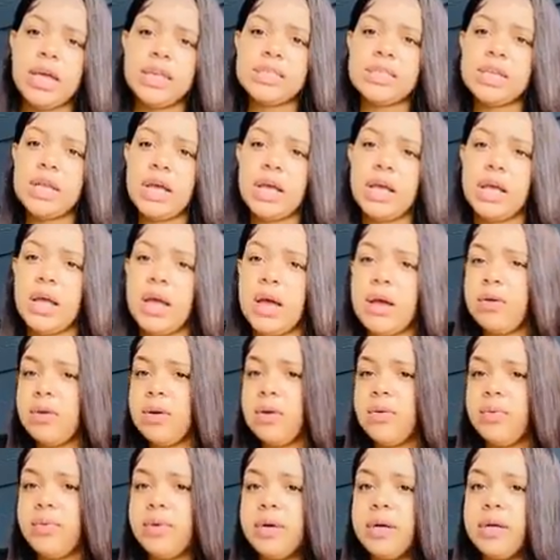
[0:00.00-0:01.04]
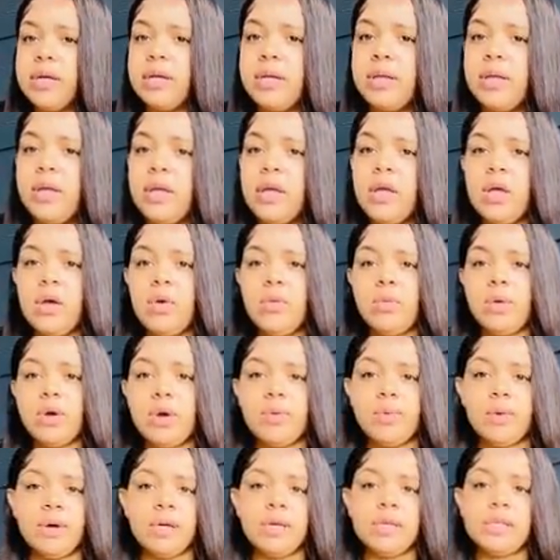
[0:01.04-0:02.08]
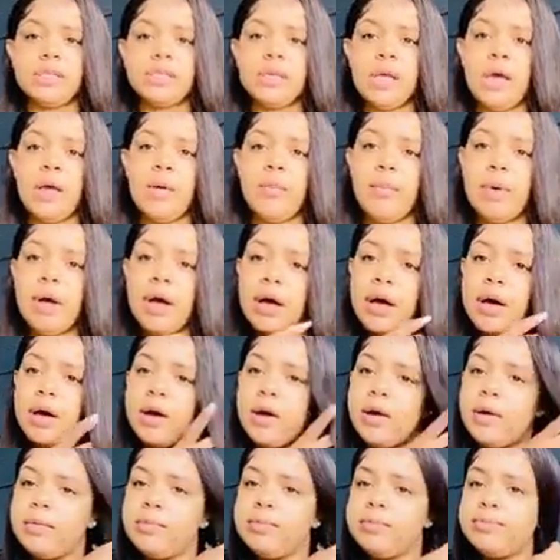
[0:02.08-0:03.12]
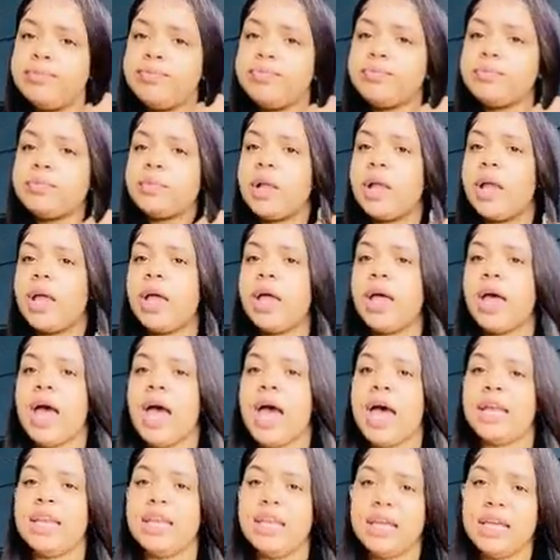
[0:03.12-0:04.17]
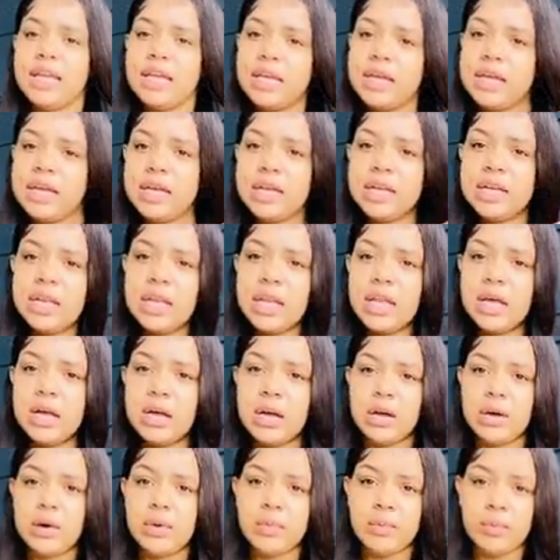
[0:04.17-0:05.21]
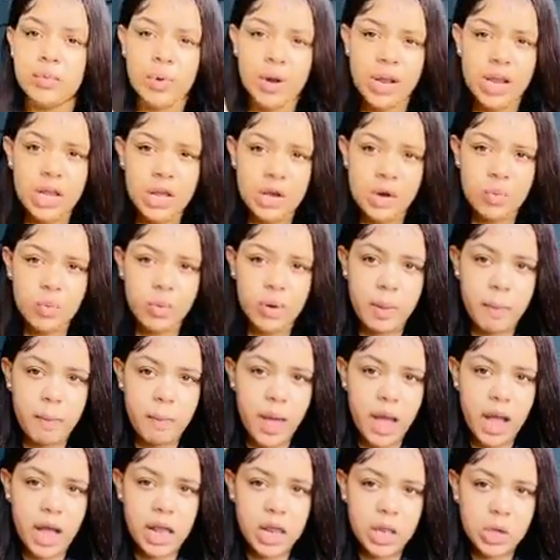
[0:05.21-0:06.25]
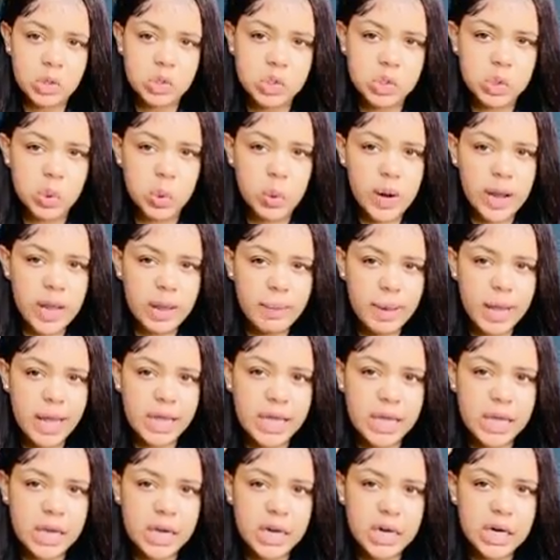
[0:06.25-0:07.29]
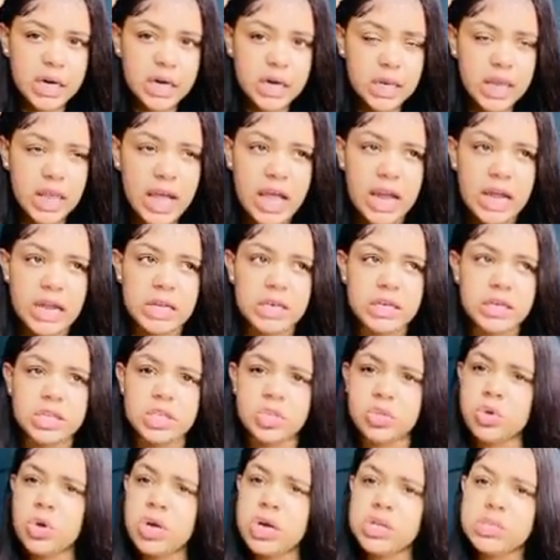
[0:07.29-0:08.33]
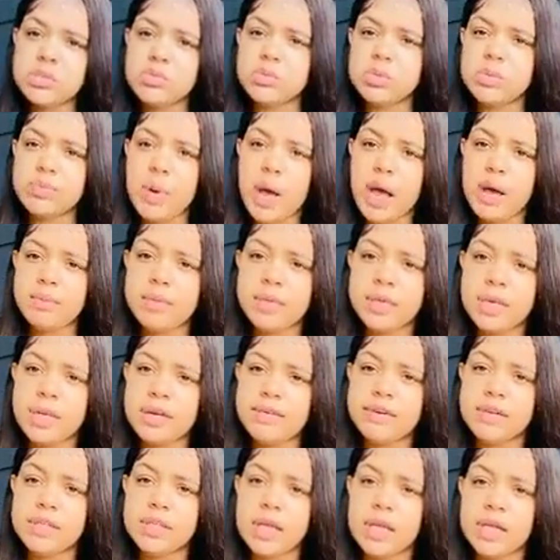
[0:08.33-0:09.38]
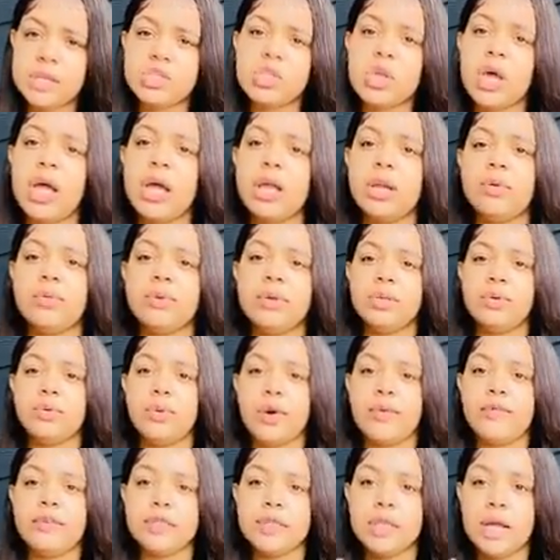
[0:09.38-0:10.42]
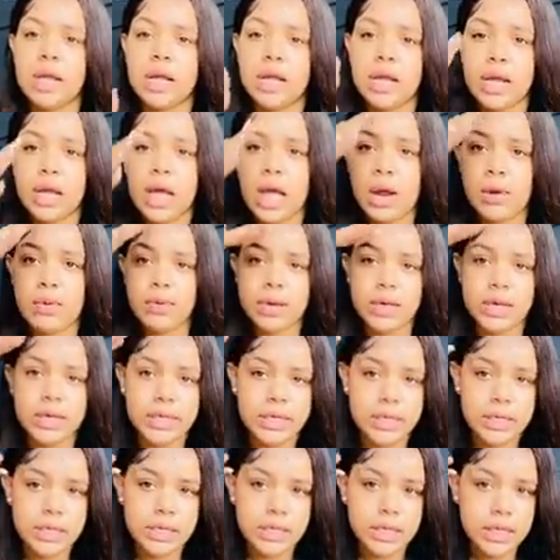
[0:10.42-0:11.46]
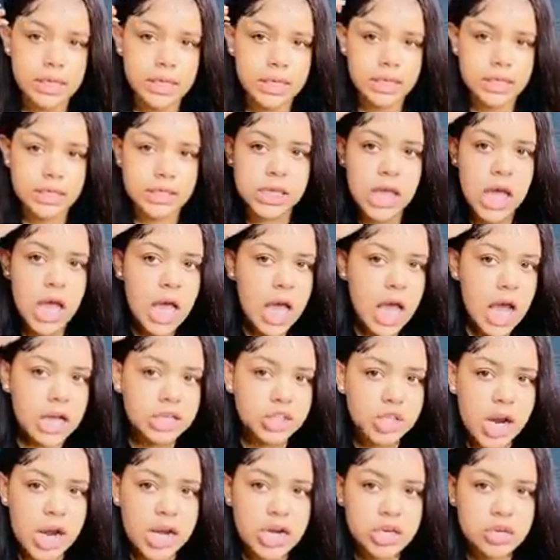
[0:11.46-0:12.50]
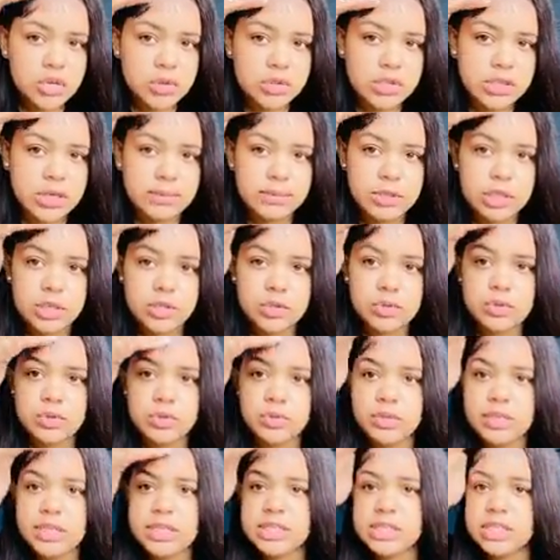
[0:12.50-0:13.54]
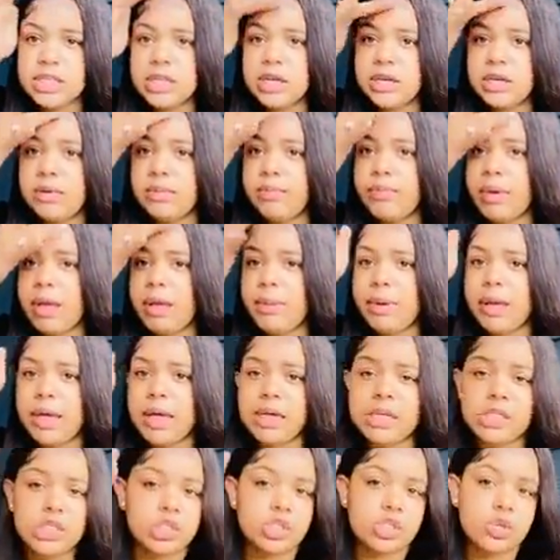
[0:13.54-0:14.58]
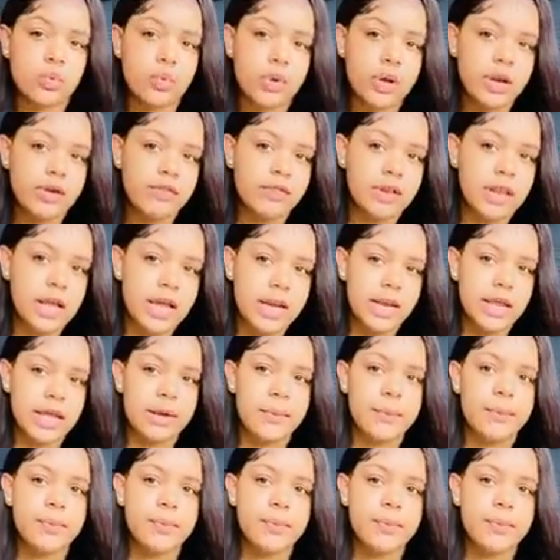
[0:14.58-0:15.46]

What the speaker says: night. I don't know what it was. But I did wake up with my closure way back here, like the threads was popped and everything, so I had to redo everything. I already did this. I tried to do something new, do these little baby edges or whatever like that,